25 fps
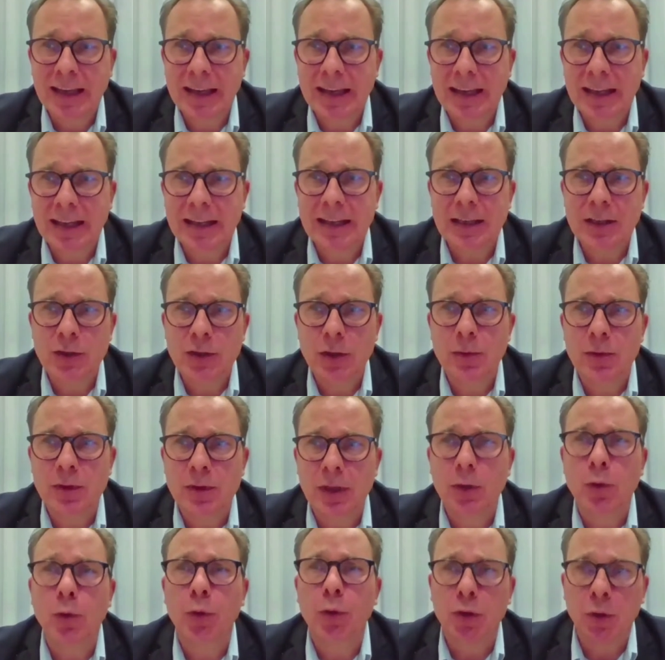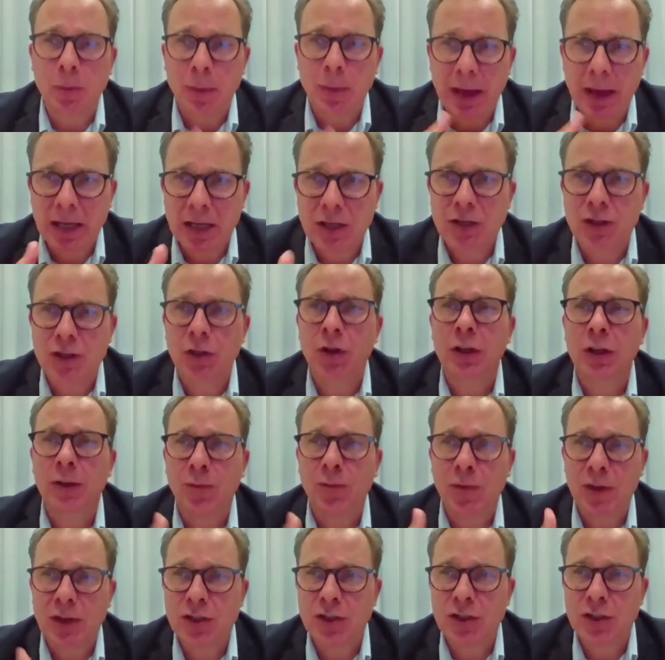in using automation,
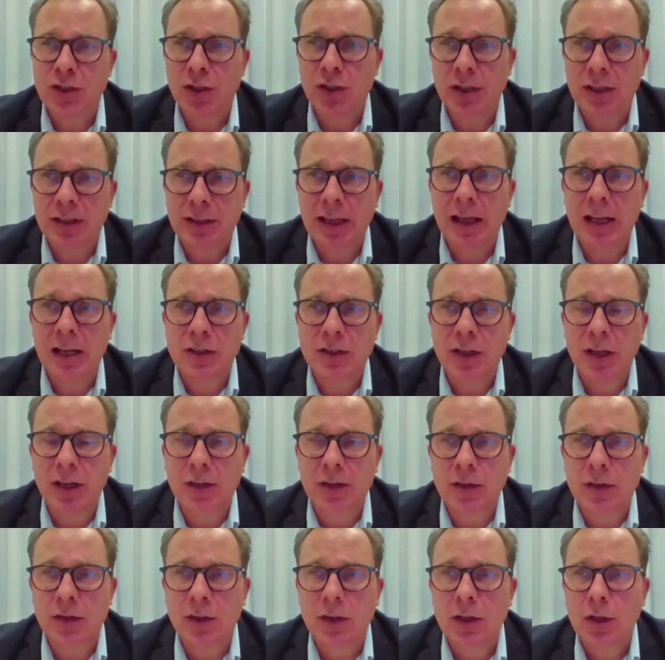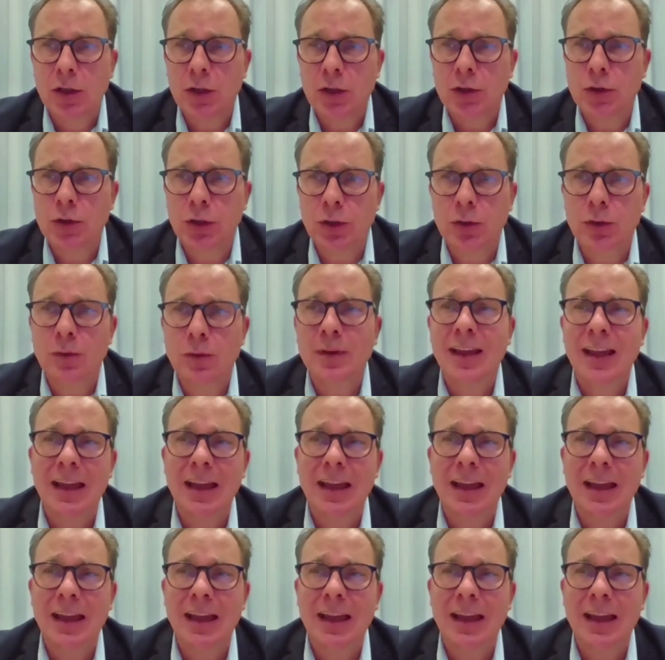artificial intelligence to